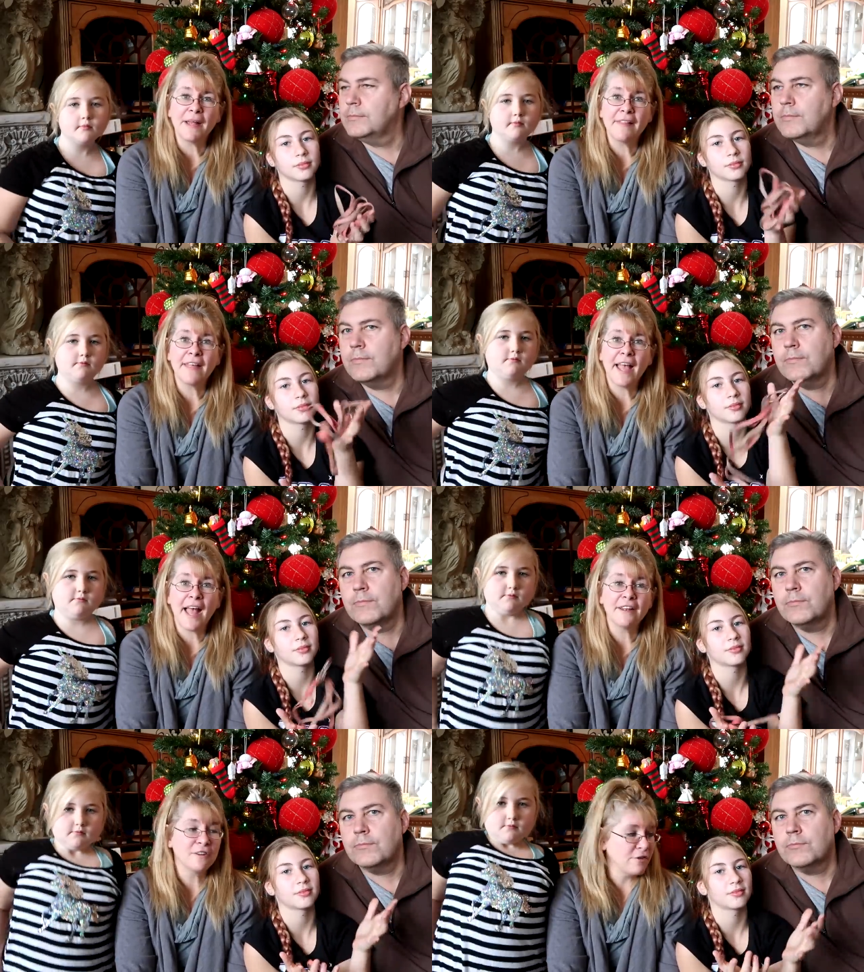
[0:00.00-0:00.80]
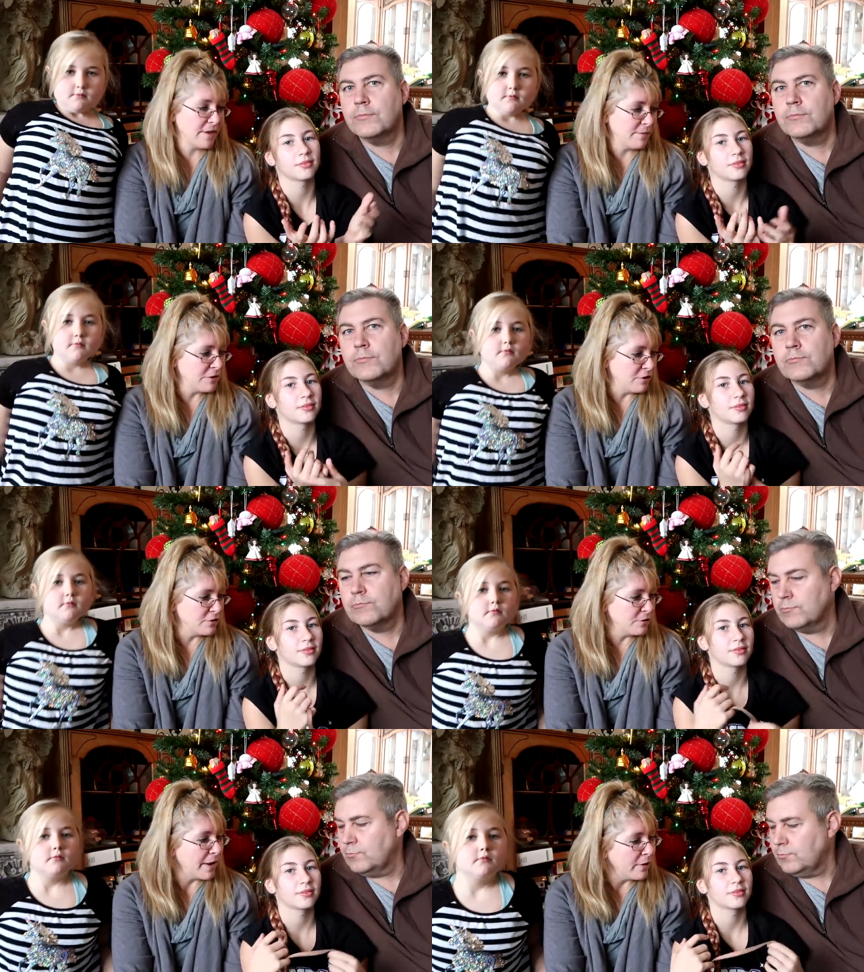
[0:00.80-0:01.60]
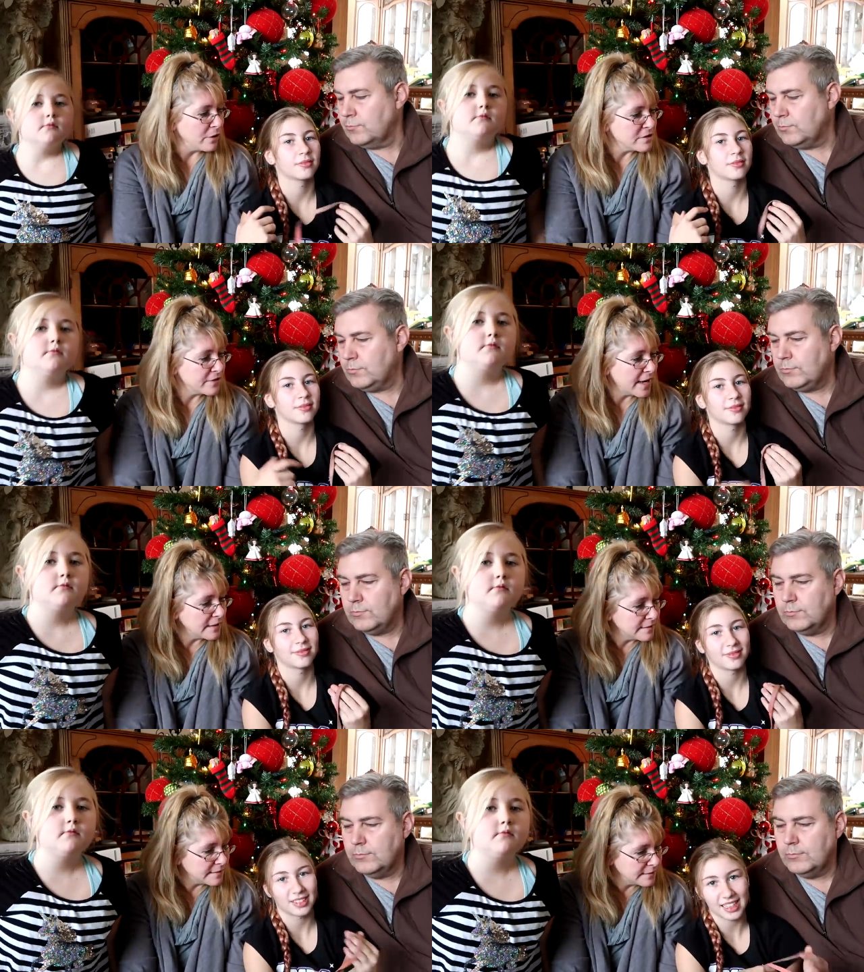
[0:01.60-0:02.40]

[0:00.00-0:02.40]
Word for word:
Speaker 1: But in the end, do you think we chose the right horse for us?